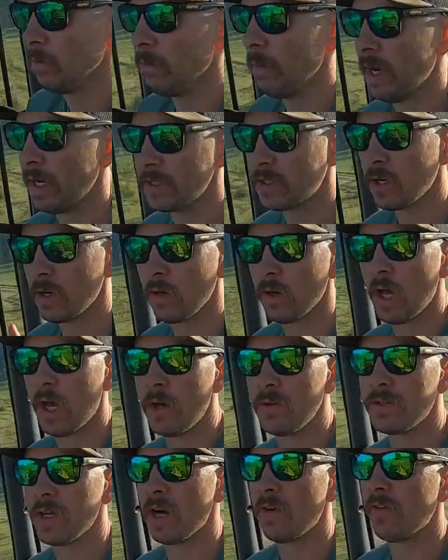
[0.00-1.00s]
Make 2
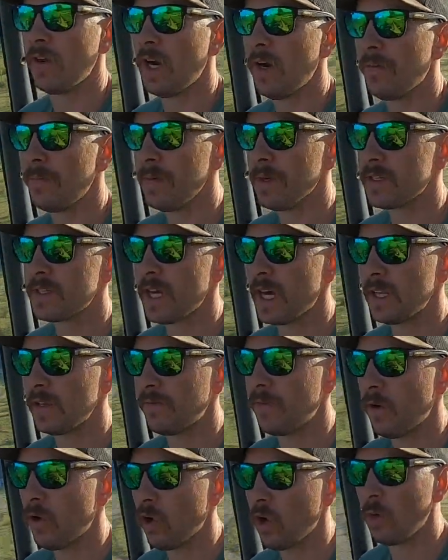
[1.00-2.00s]
loads over here on this side of
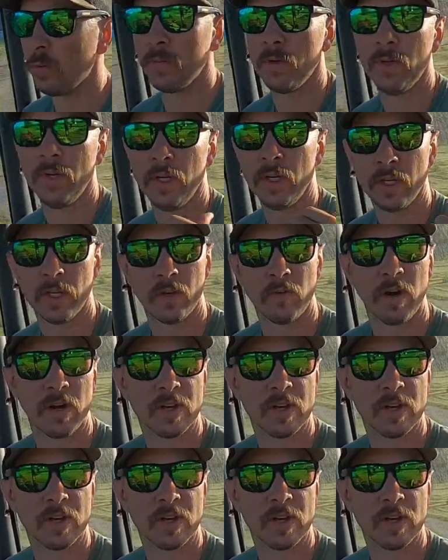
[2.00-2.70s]
the farm, the